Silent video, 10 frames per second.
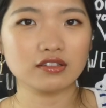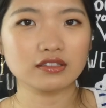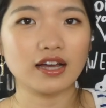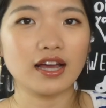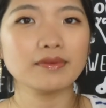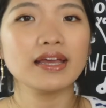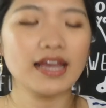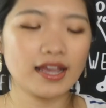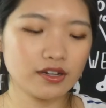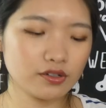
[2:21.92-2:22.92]
long time.
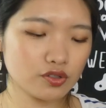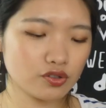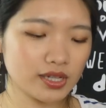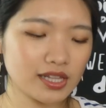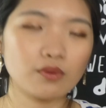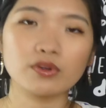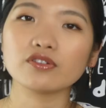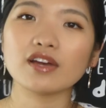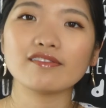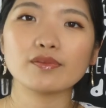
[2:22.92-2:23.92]
In Australia, we
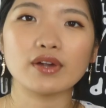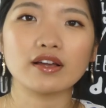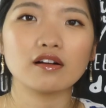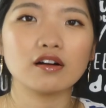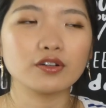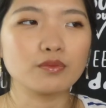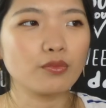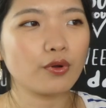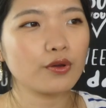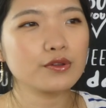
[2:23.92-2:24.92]
do have a brand called
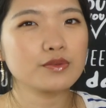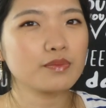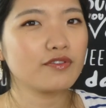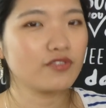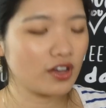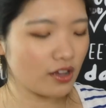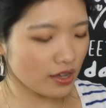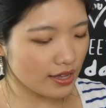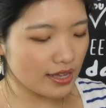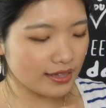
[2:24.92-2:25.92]
Moto's
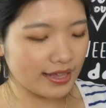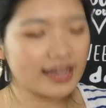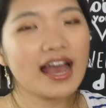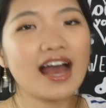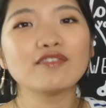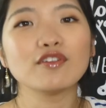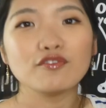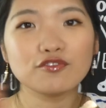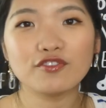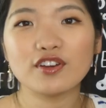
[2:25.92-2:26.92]
Prefer. They have a
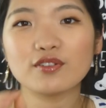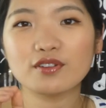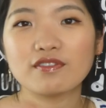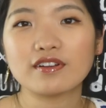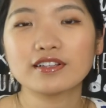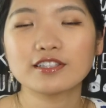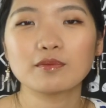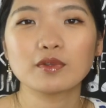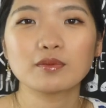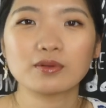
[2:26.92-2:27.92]
very, very
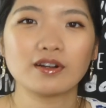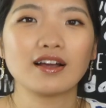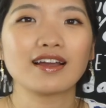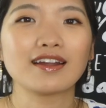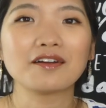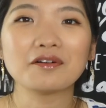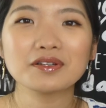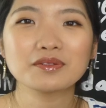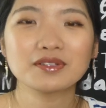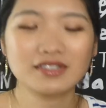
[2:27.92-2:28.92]
similar product, and I
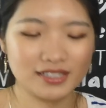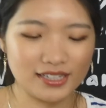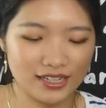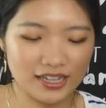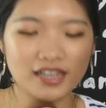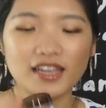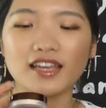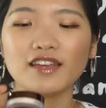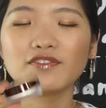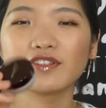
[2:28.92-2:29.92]
always want to see
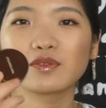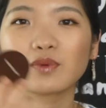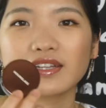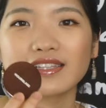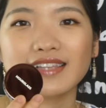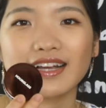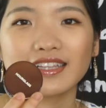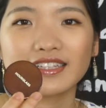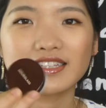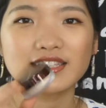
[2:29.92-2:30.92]
if this works
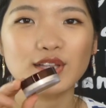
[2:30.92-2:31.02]
exactly the